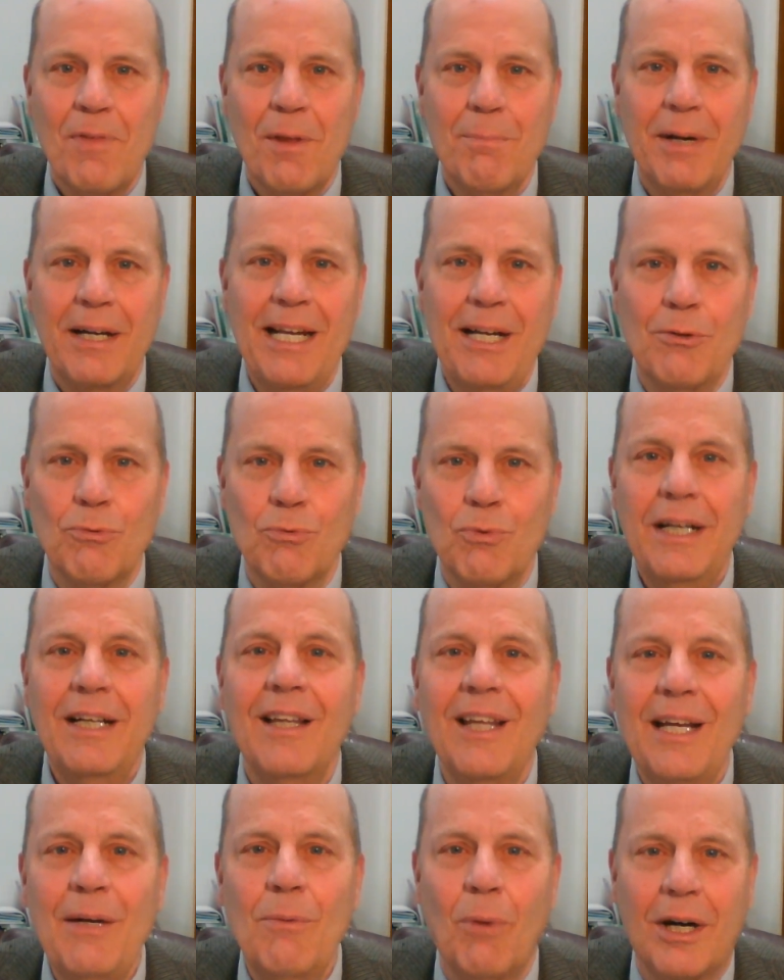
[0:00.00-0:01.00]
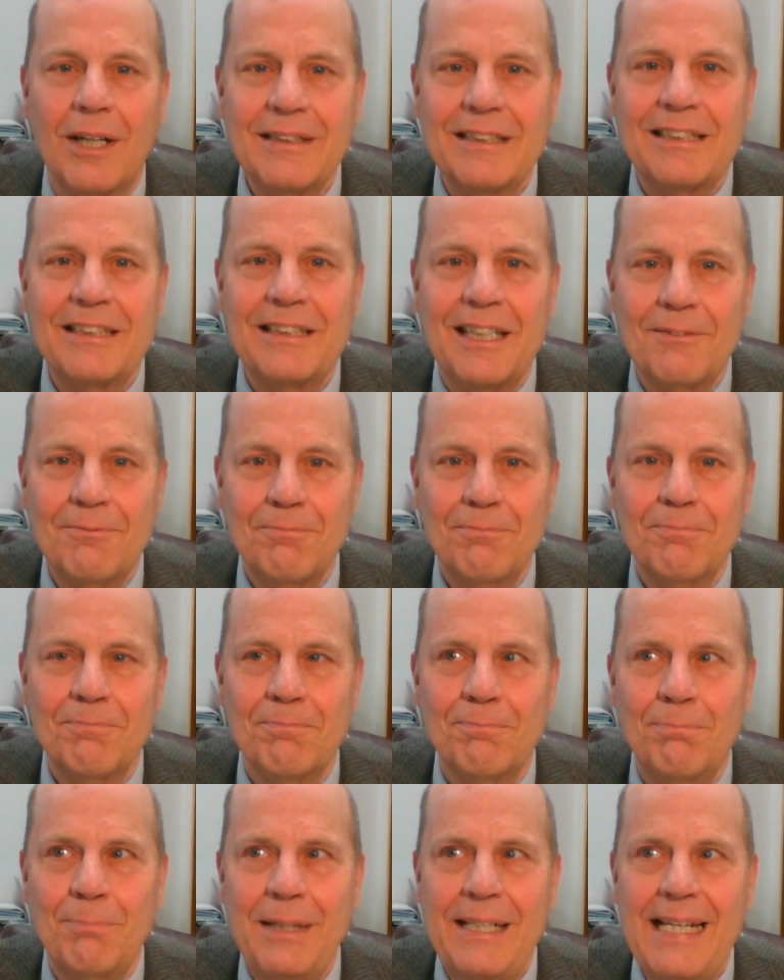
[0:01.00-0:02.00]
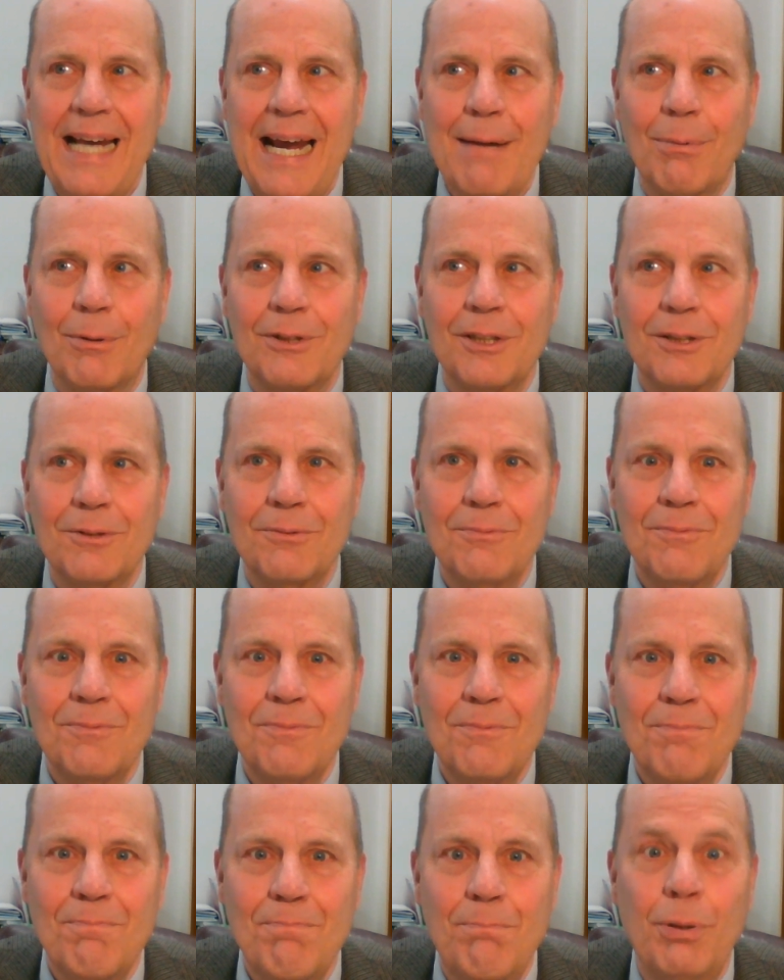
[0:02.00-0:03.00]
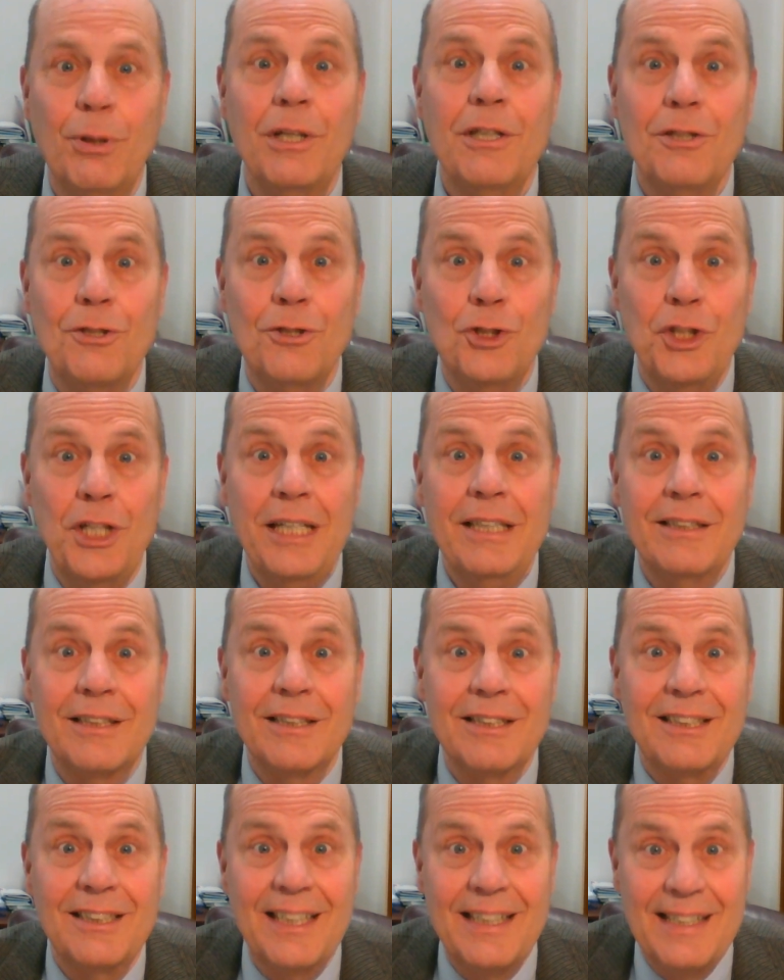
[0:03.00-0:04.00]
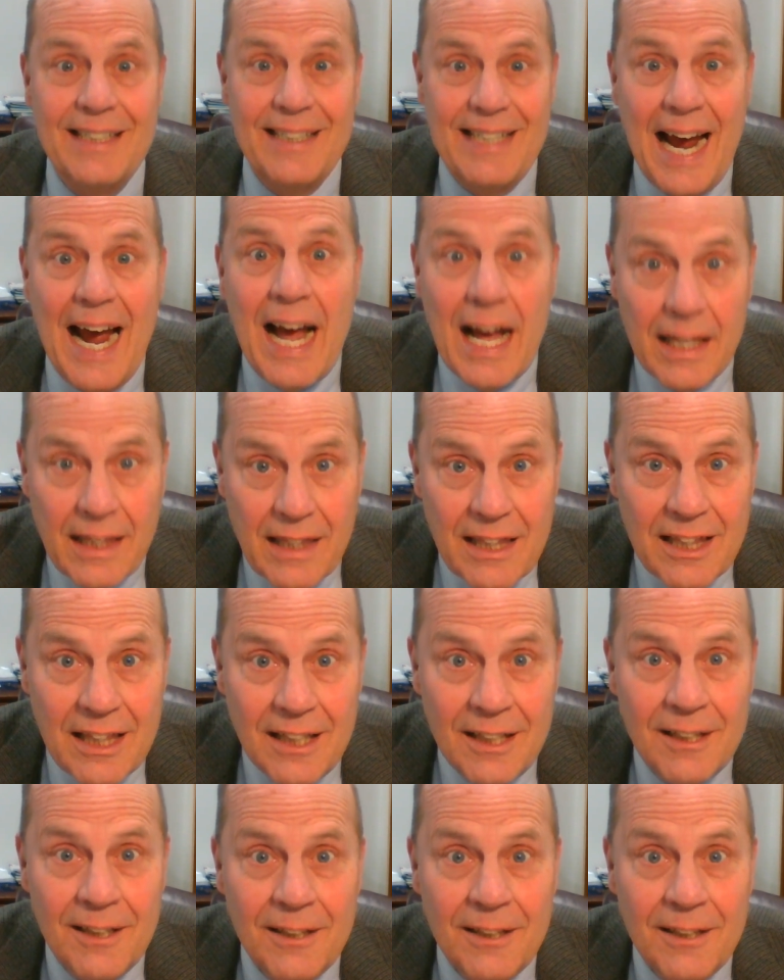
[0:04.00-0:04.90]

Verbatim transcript: but he really wants to be able to put Jesus to death.